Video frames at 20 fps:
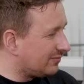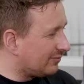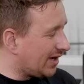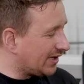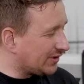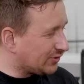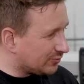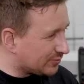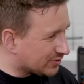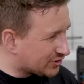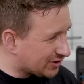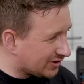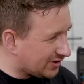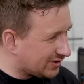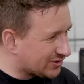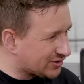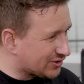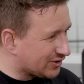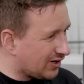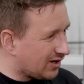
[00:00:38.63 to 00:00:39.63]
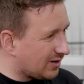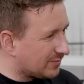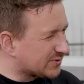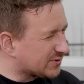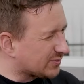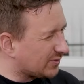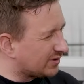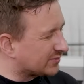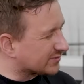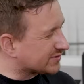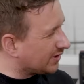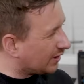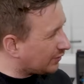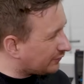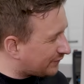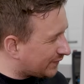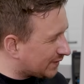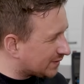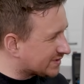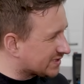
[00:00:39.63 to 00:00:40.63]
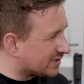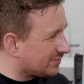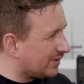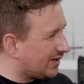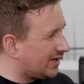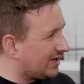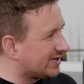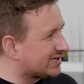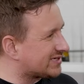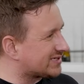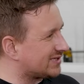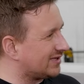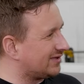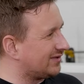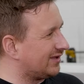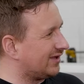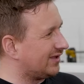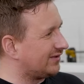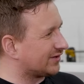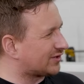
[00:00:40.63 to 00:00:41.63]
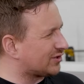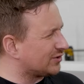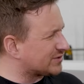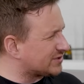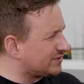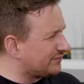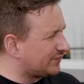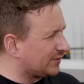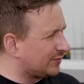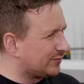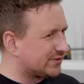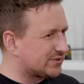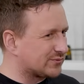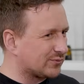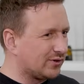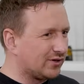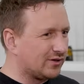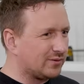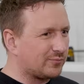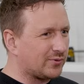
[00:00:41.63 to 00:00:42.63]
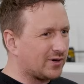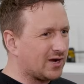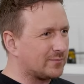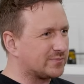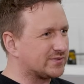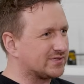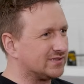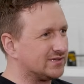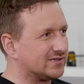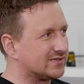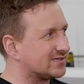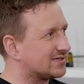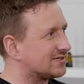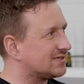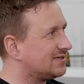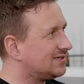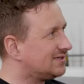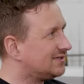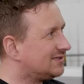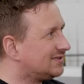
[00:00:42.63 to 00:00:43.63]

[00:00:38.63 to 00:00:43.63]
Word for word: manual machine shops where there was no Filtermist and the cutting fluids weren't perhaps as